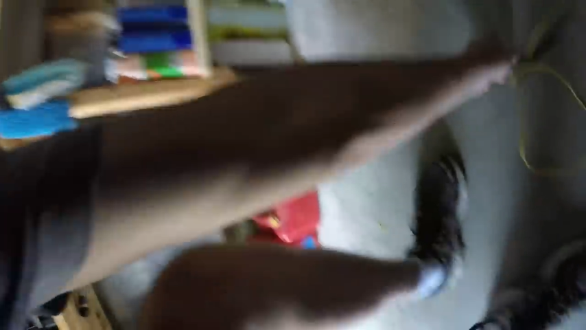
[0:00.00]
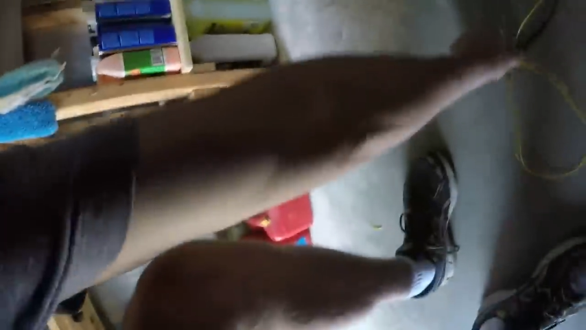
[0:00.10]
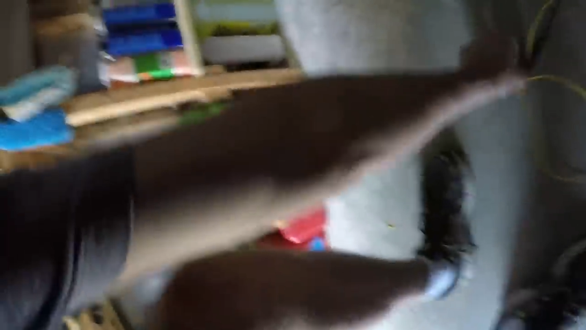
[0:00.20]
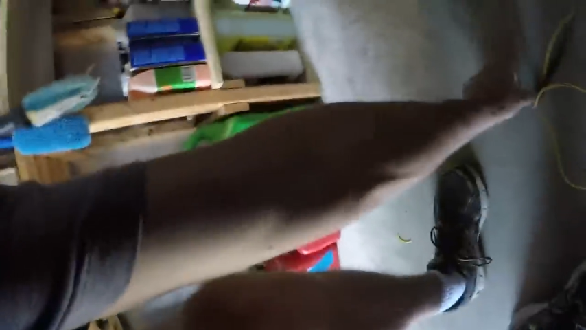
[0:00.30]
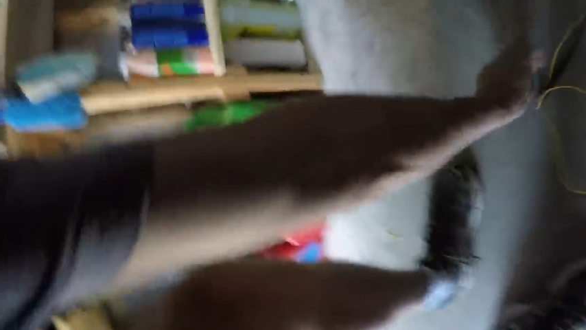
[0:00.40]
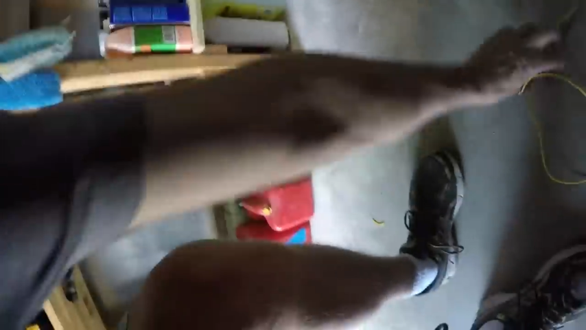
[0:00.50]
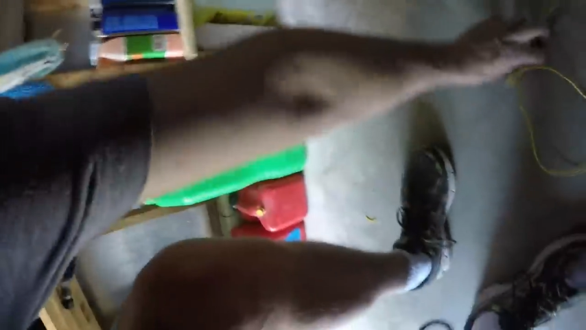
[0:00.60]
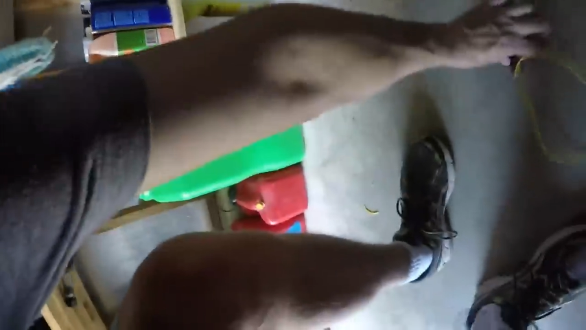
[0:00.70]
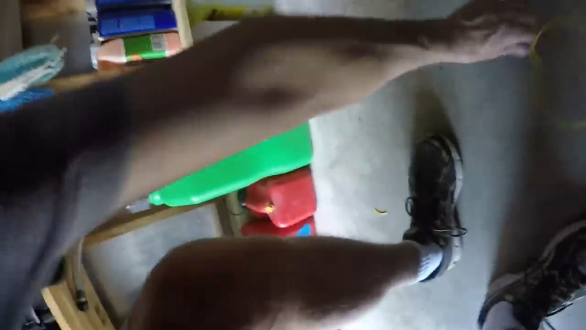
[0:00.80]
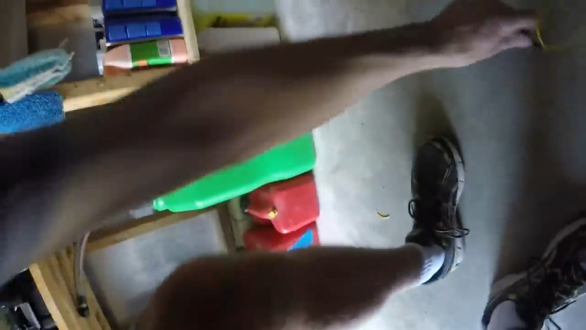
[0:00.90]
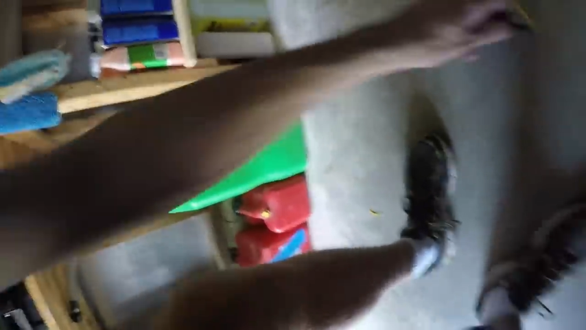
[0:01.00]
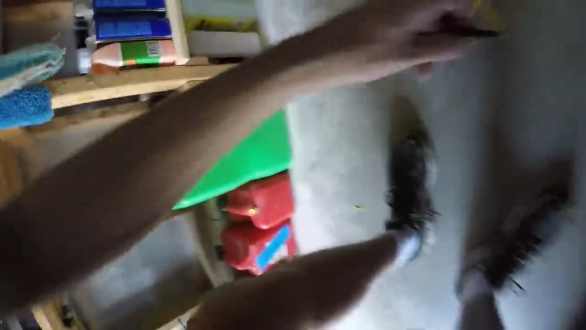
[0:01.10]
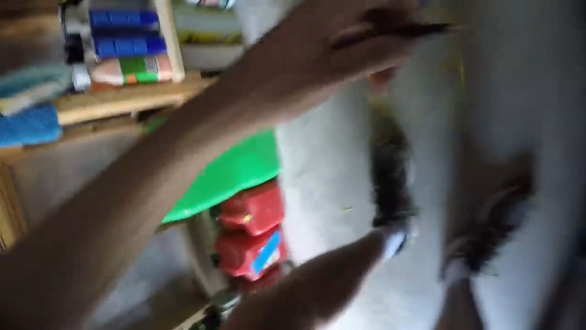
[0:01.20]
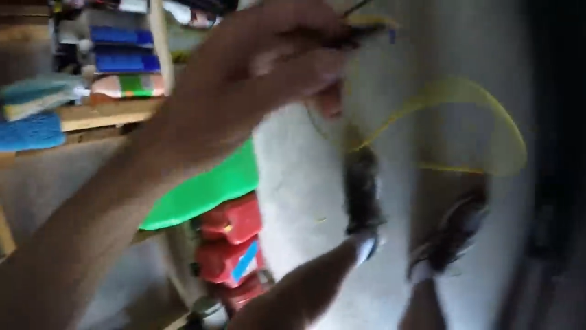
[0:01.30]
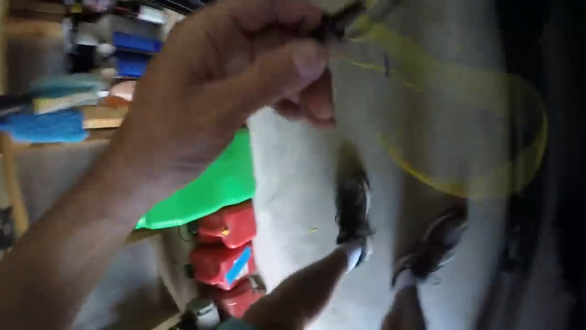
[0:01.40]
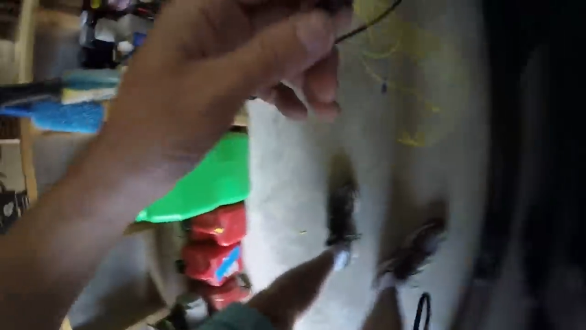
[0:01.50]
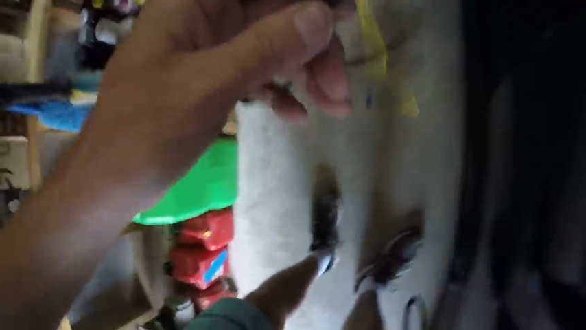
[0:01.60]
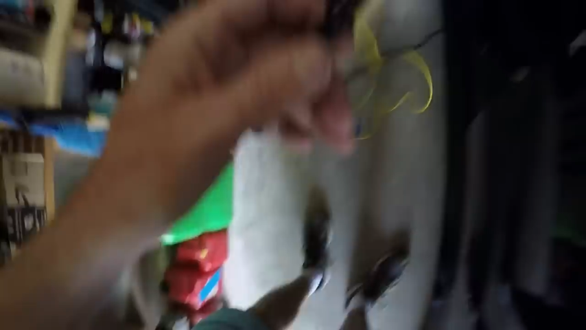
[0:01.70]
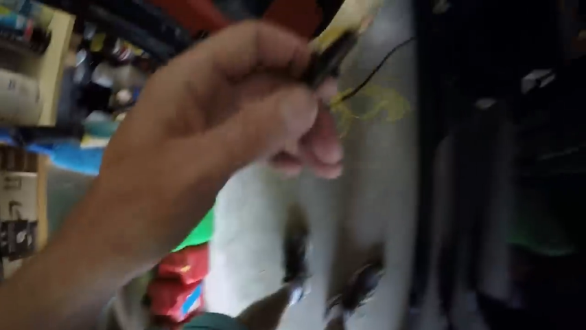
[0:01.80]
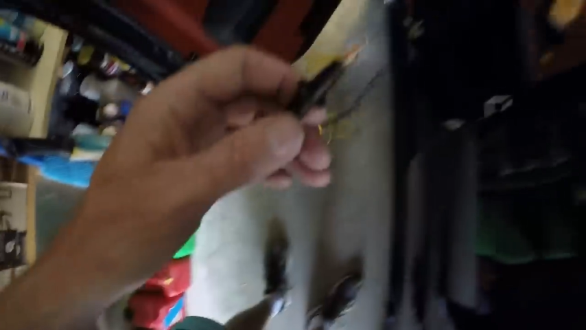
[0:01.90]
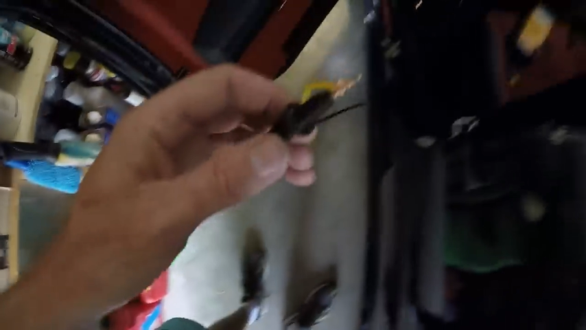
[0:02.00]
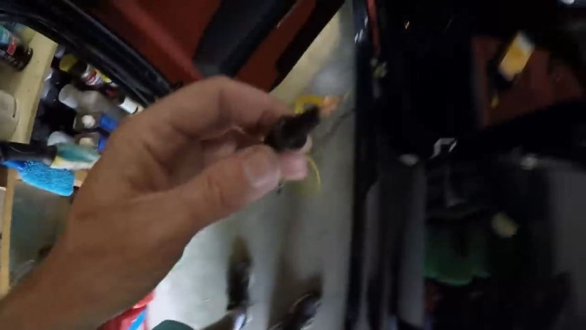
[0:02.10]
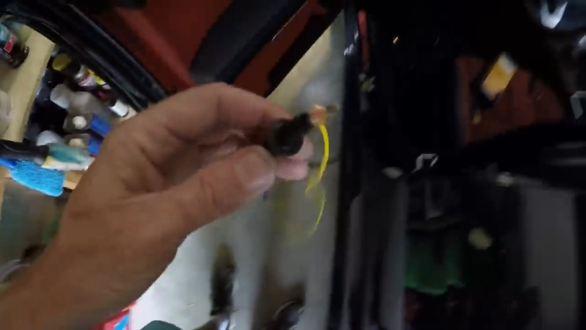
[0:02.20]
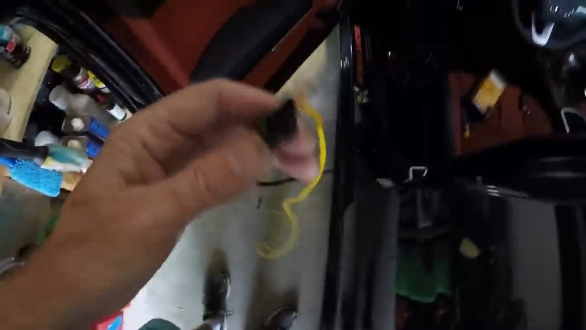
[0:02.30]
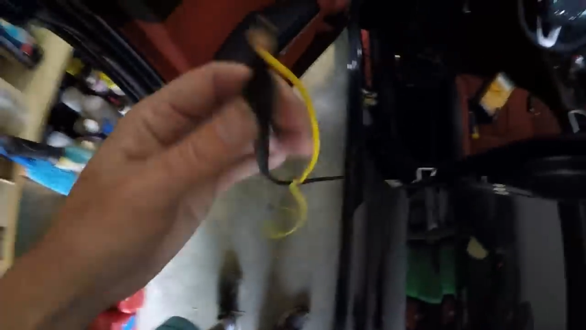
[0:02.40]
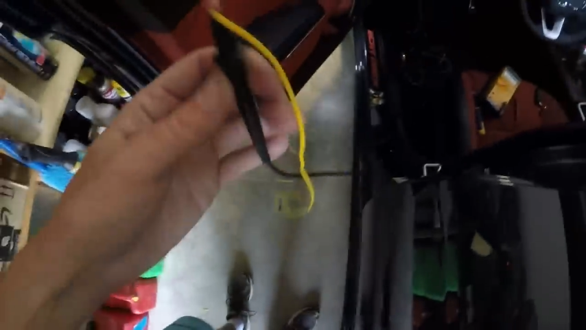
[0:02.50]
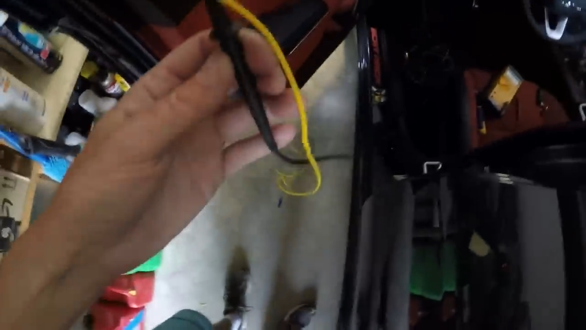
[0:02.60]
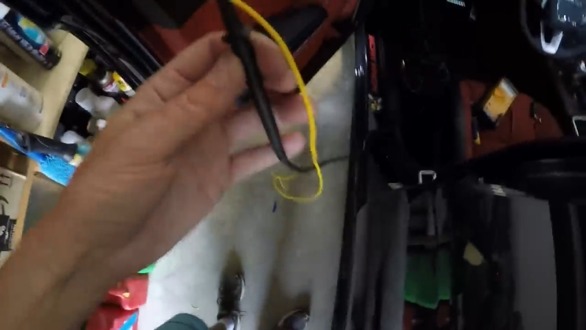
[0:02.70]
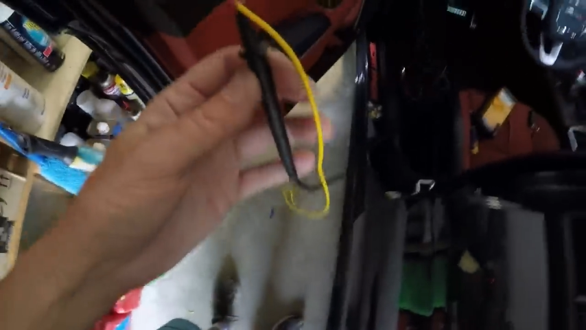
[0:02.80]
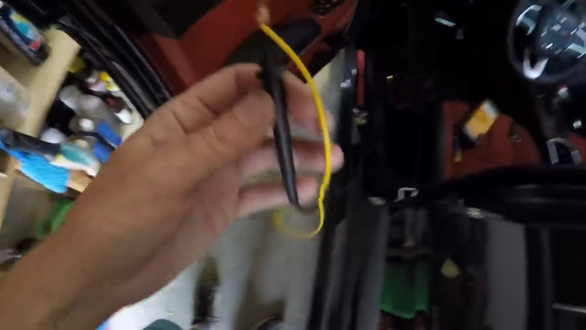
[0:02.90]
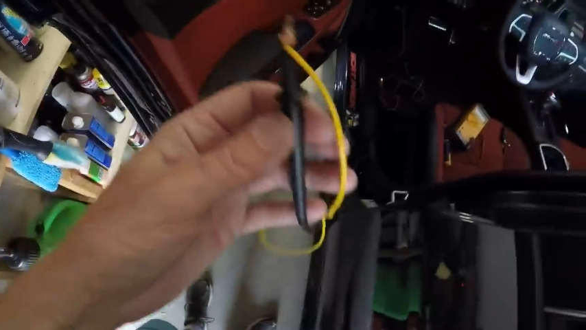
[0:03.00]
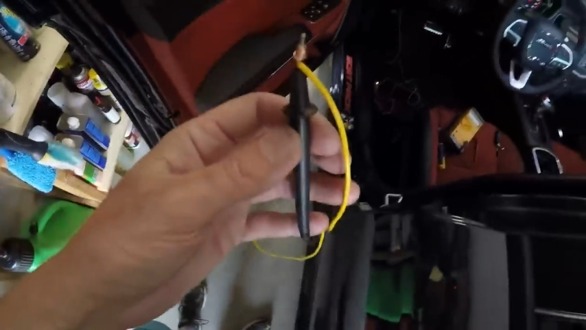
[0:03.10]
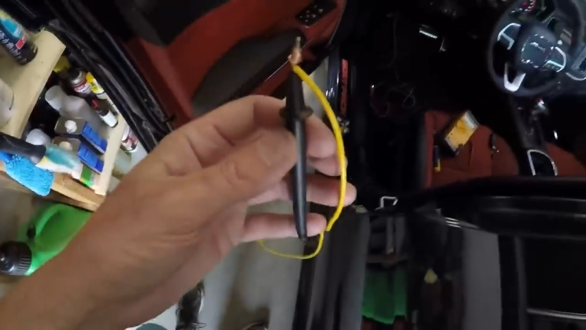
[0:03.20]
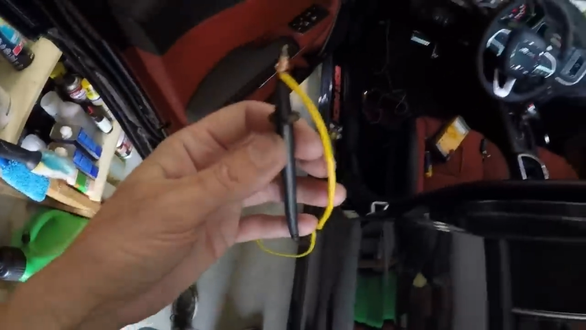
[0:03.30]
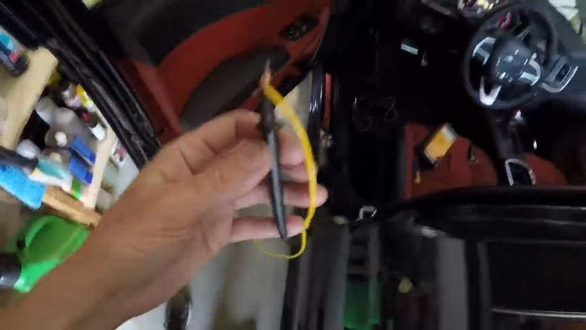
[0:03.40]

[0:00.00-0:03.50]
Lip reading: (no speaker visible)